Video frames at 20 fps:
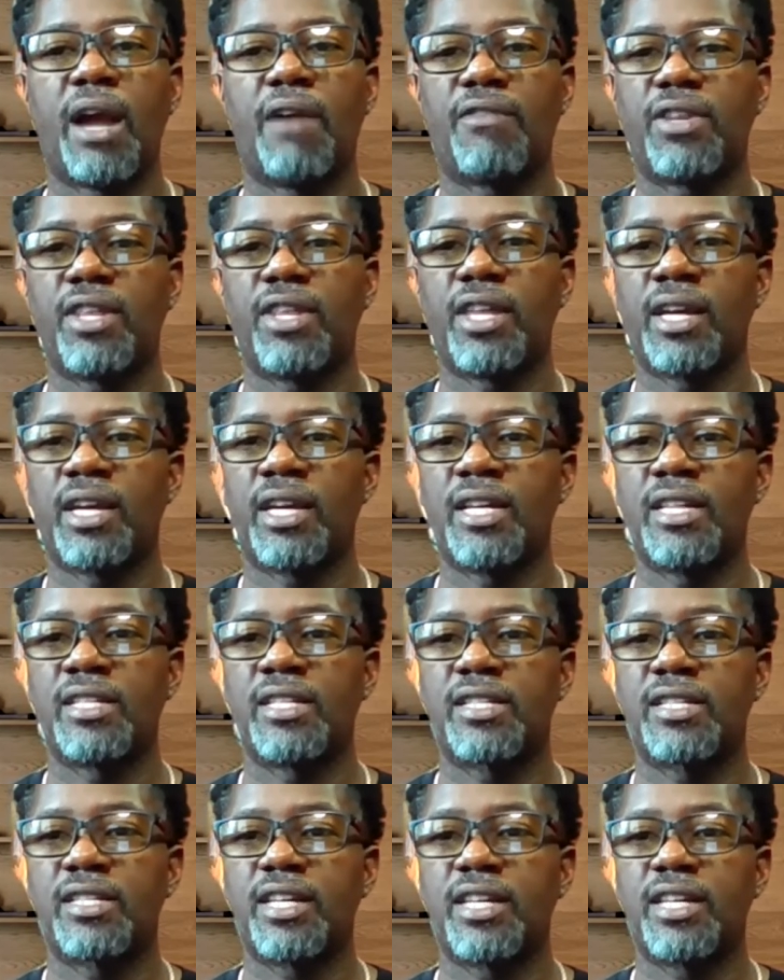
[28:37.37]
Everything
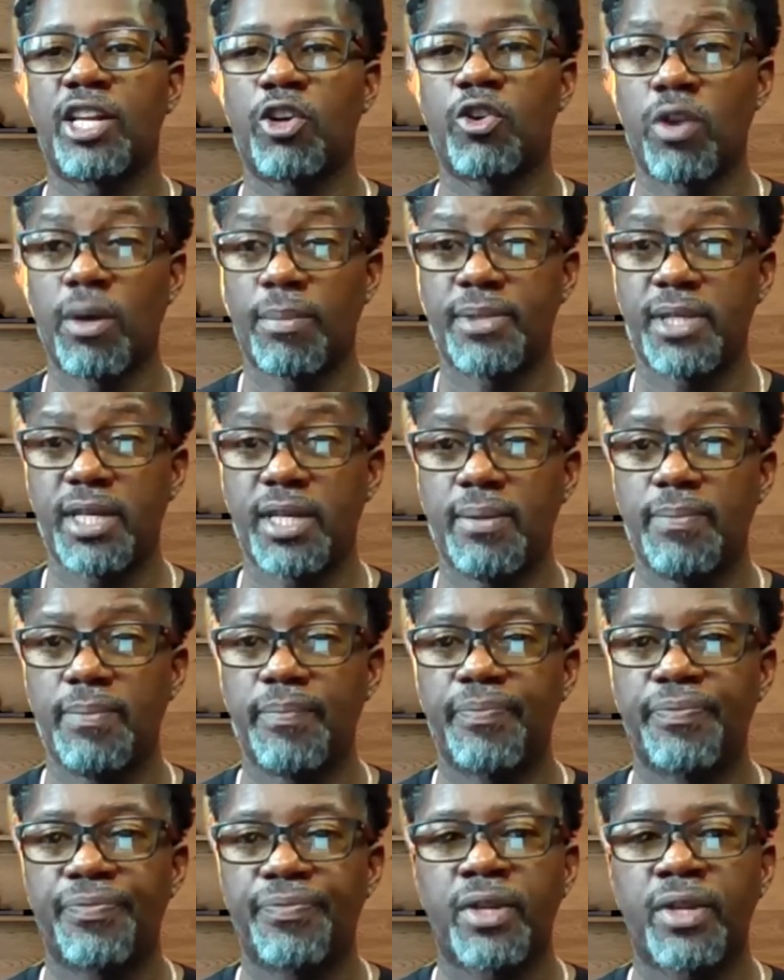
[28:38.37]
is encrypted.
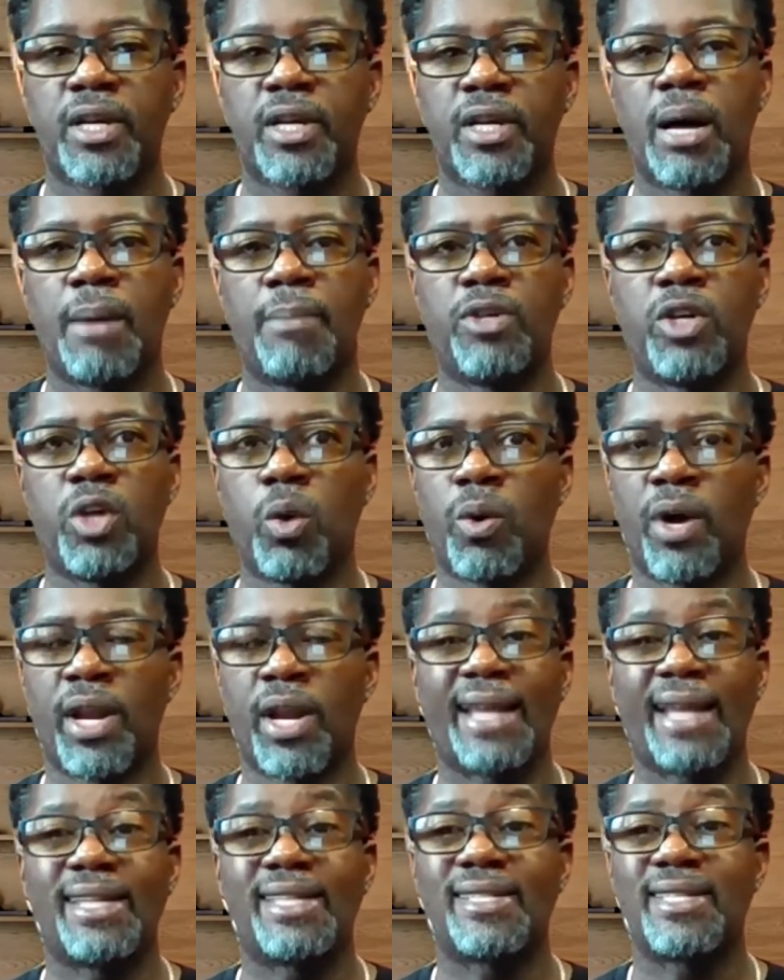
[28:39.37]
No
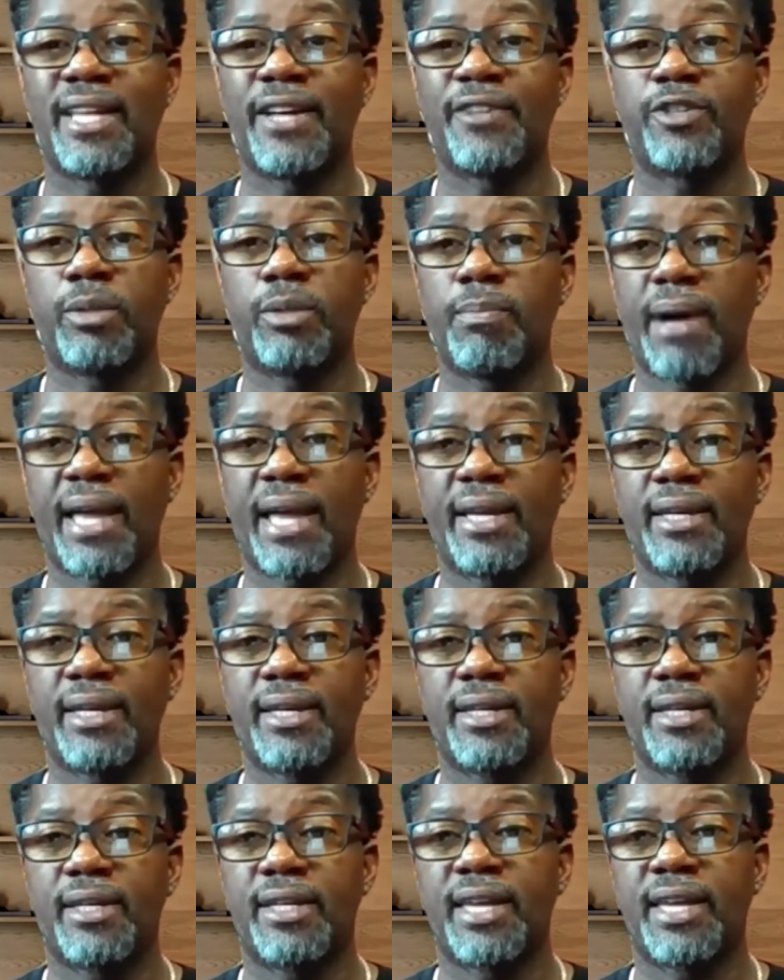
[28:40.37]
one at the central
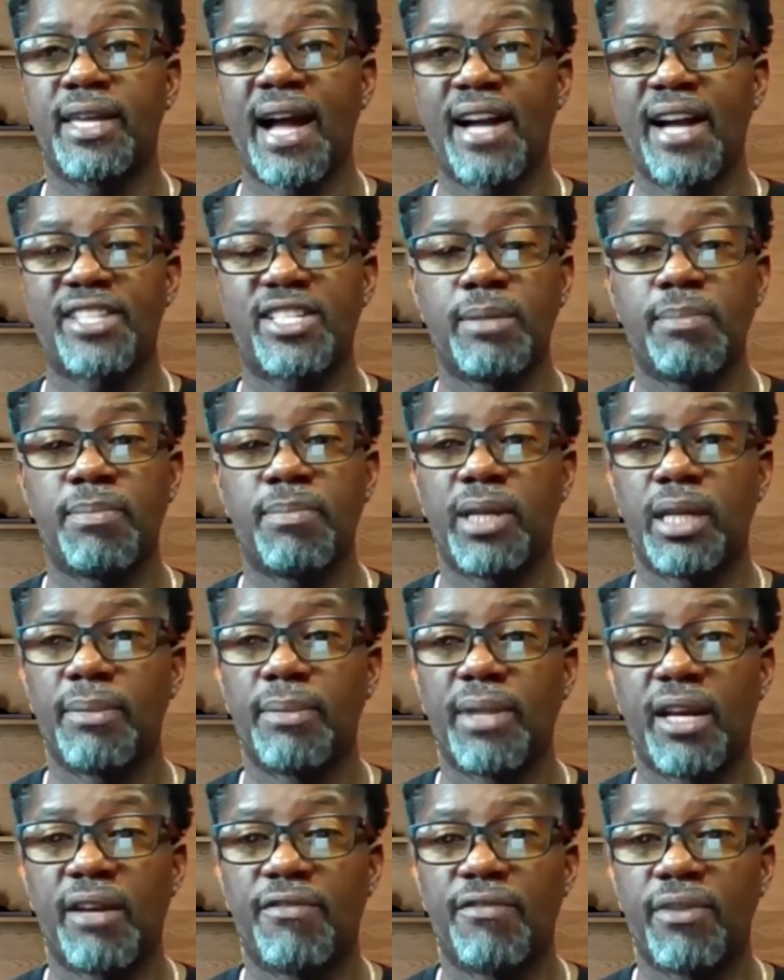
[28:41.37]
bank can actually pull
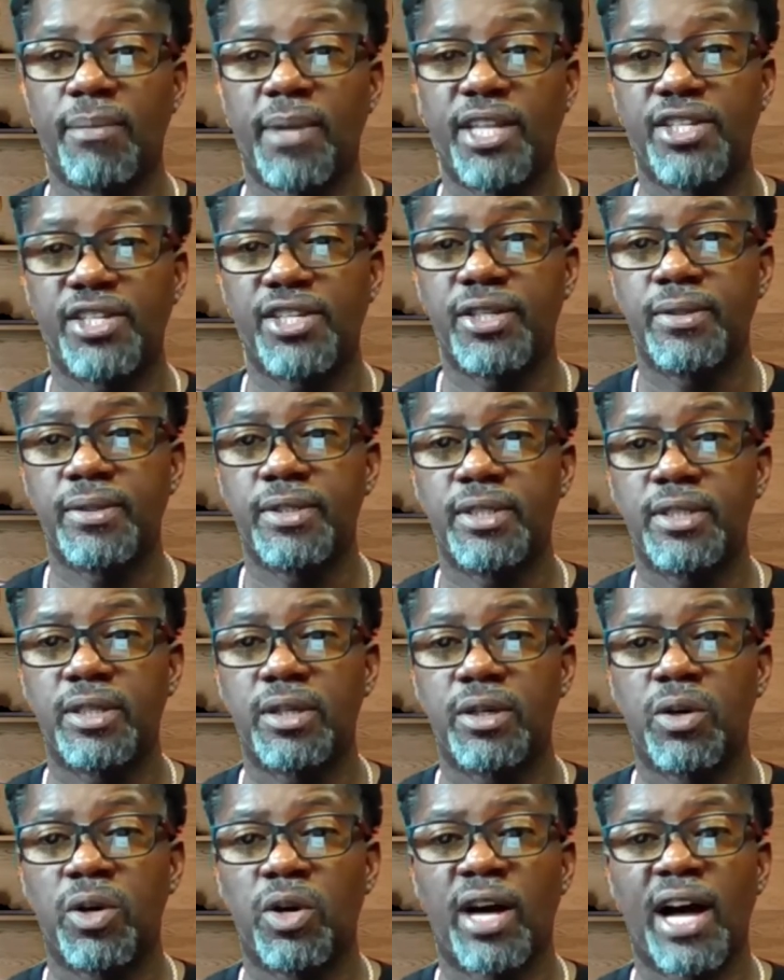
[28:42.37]
up that information
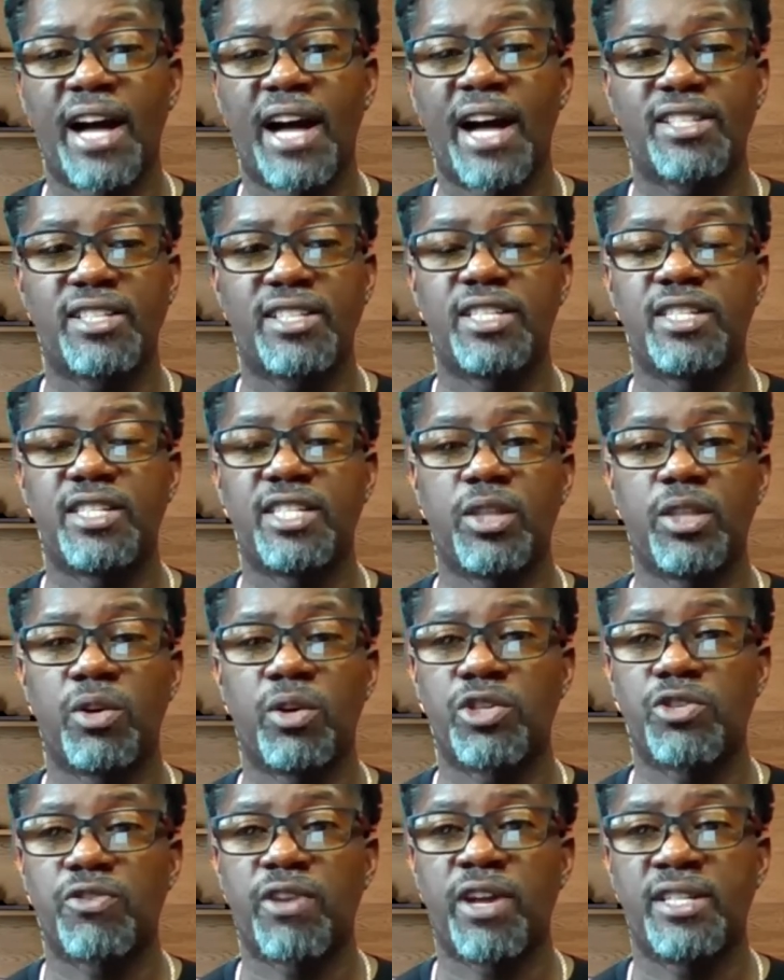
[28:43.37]
or actually see
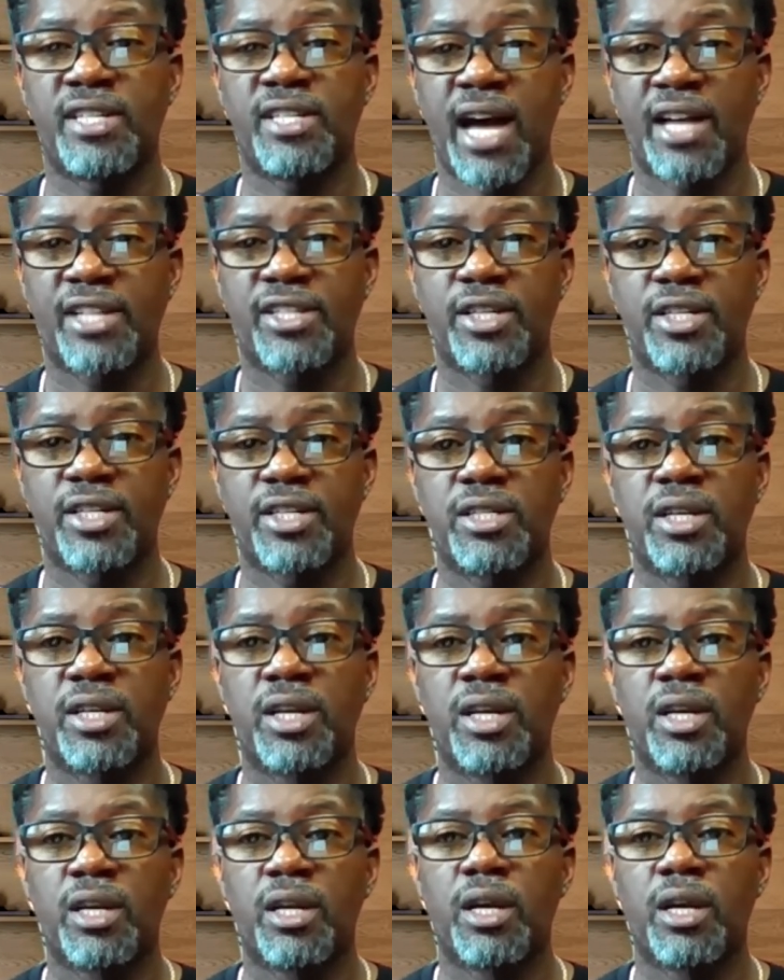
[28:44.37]
those transactions.